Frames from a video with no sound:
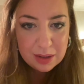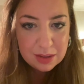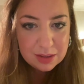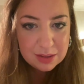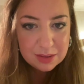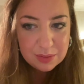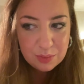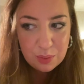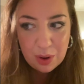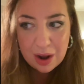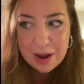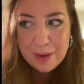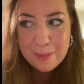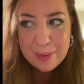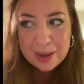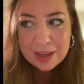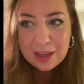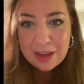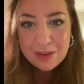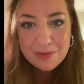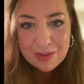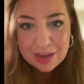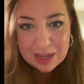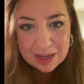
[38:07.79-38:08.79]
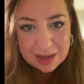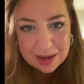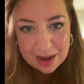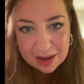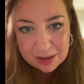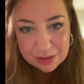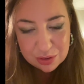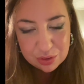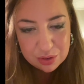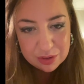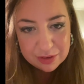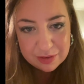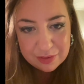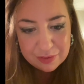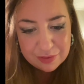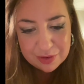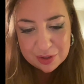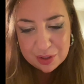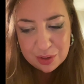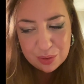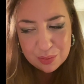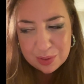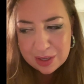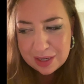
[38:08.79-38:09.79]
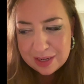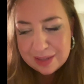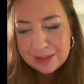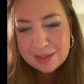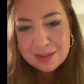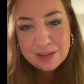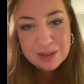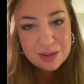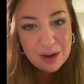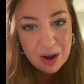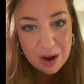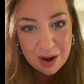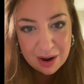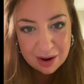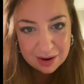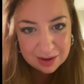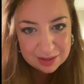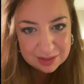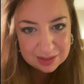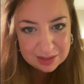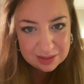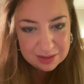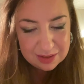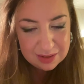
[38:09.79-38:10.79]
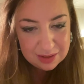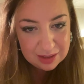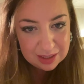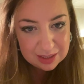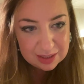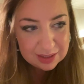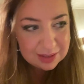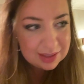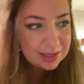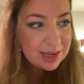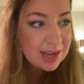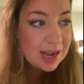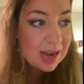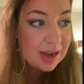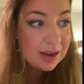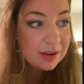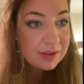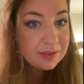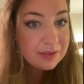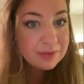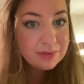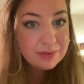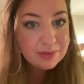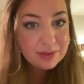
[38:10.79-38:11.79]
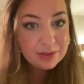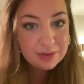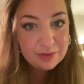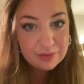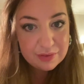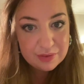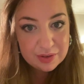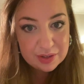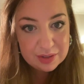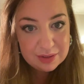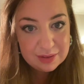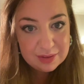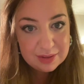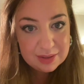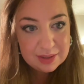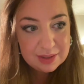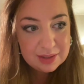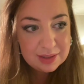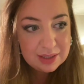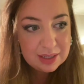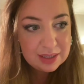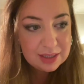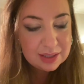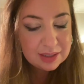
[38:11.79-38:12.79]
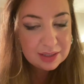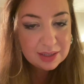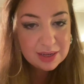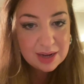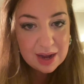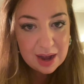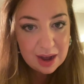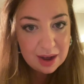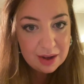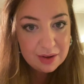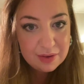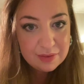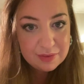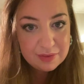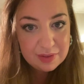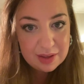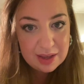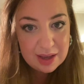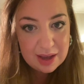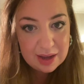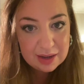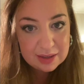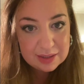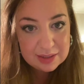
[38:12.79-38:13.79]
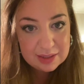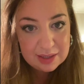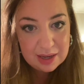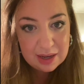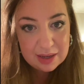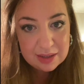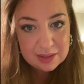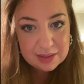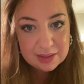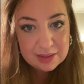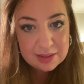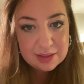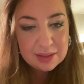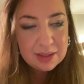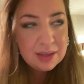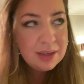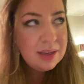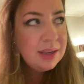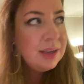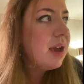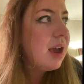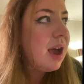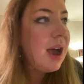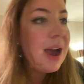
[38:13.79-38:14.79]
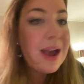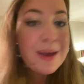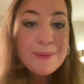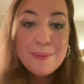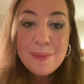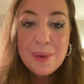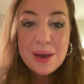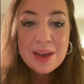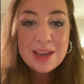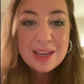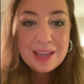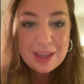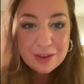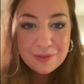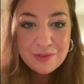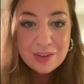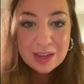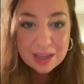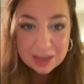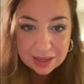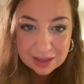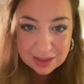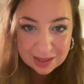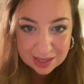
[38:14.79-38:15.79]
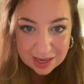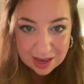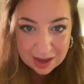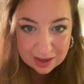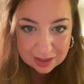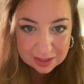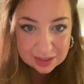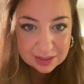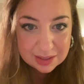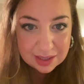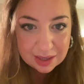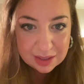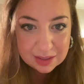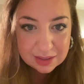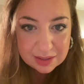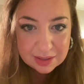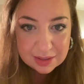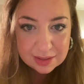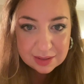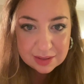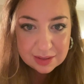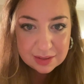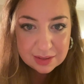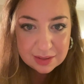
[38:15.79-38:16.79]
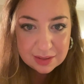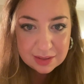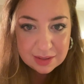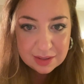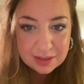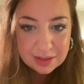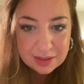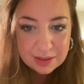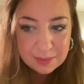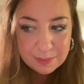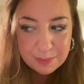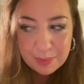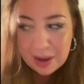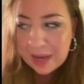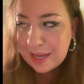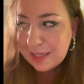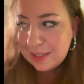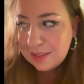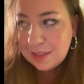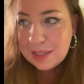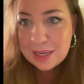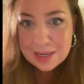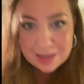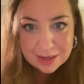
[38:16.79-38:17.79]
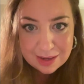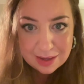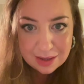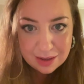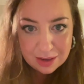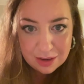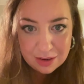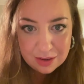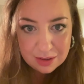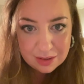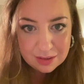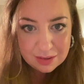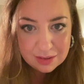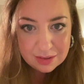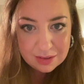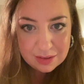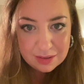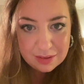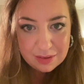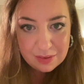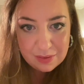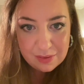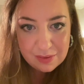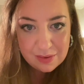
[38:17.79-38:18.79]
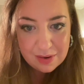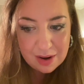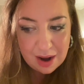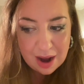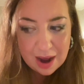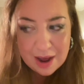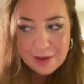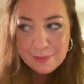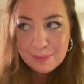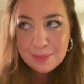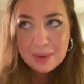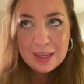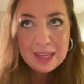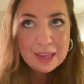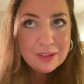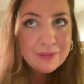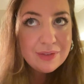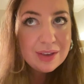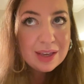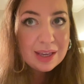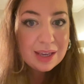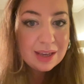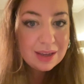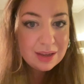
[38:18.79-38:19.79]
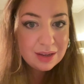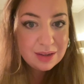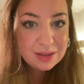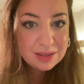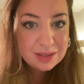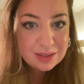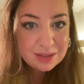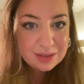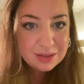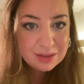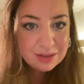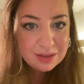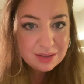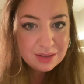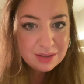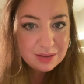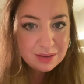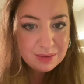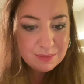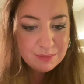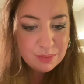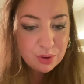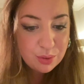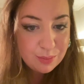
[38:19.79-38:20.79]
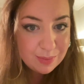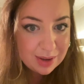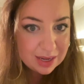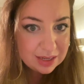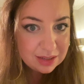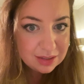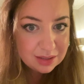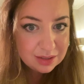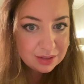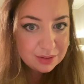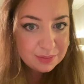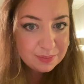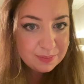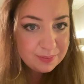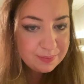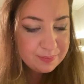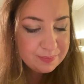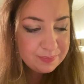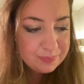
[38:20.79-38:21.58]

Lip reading: why am I giving it extra frill when it's not? It doesn't have the frills. It doesn't have the excess. I'm giving it the excess by staying here. I'm giving it momentum.